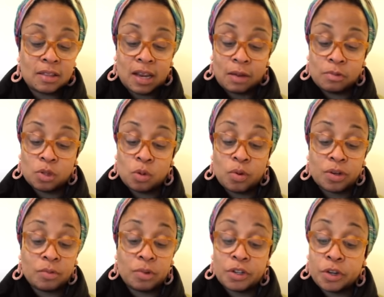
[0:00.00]
that I was going to
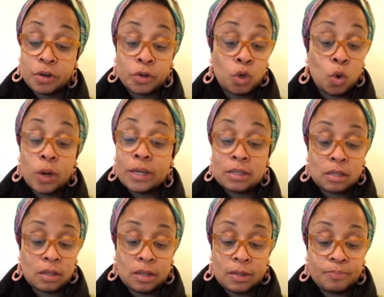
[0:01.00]
return
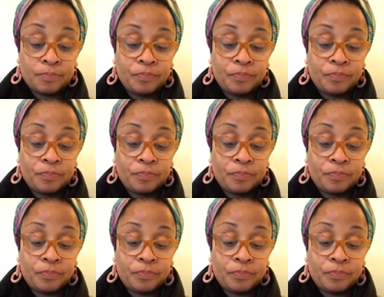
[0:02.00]
noisily.